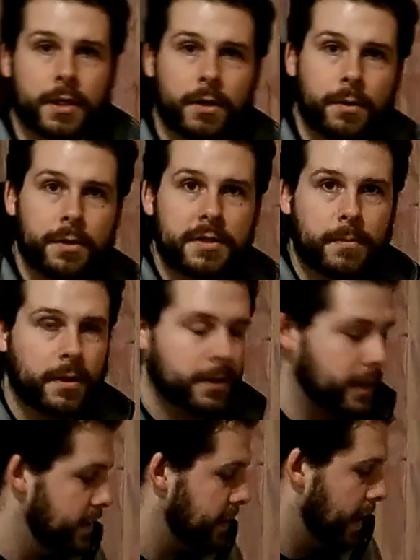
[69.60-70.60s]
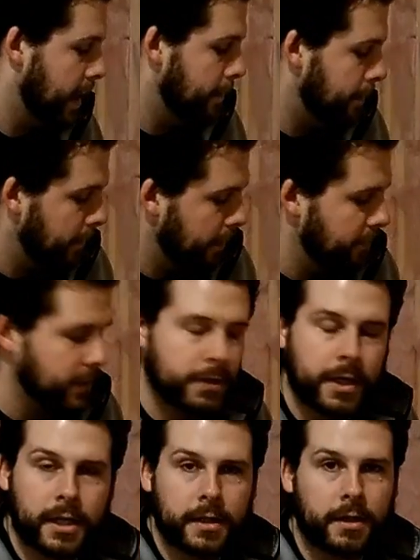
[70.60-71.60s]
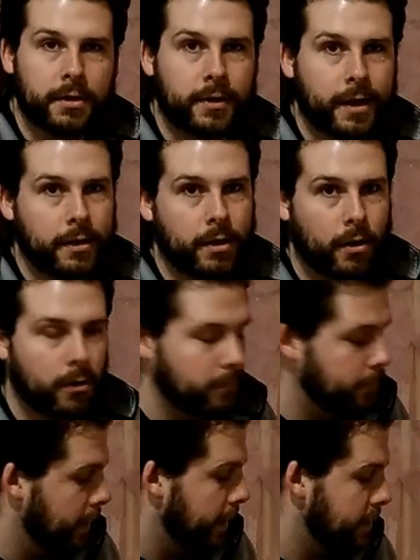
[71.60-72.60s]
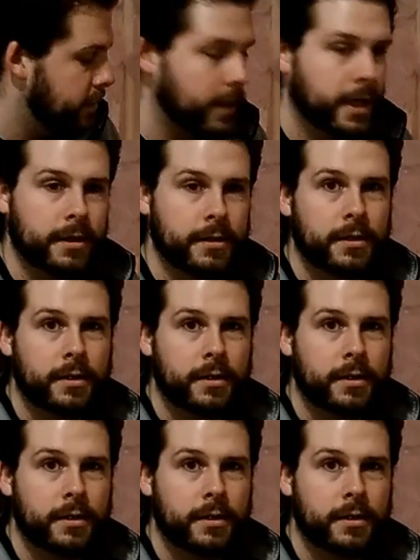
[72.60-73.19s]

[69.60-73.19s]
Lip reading: to go on the SmartThings app, and when you get in there you're at your home place, right?